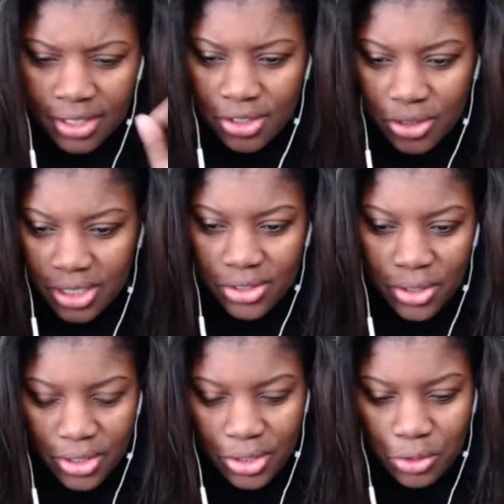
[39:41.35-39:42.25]
it starts
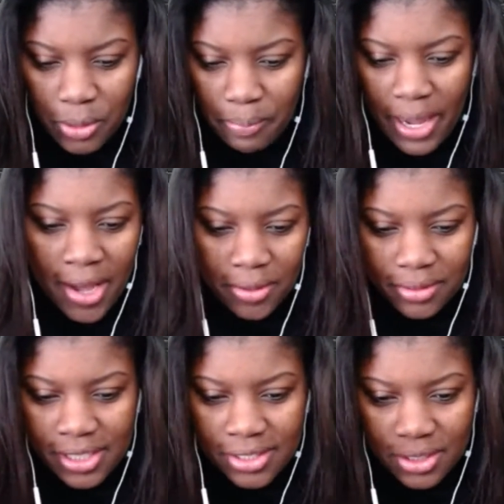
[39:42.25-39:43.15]
to drip out.
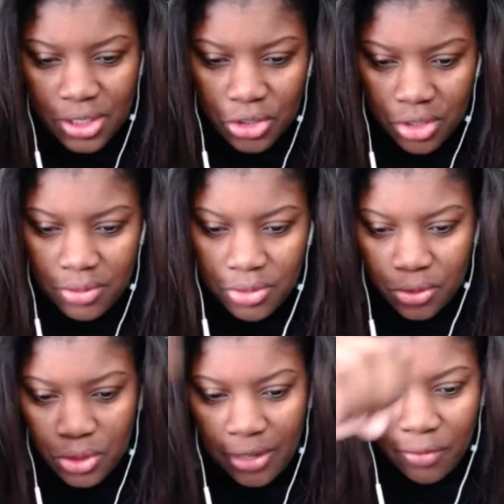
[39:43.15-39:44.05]
These initiatives
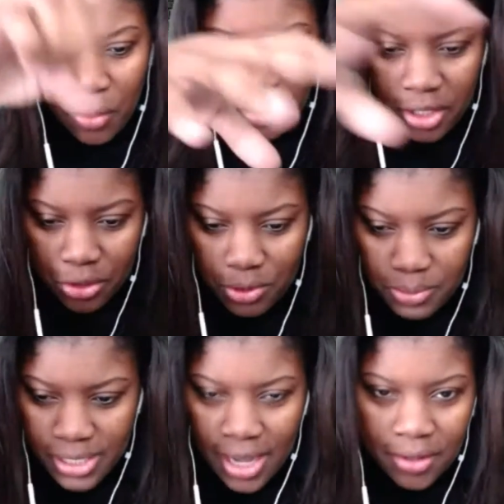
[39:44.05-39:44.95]
have already dripped
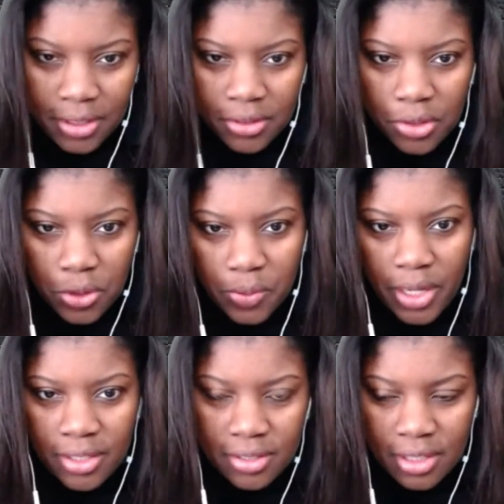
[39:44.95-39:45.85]
out in the US.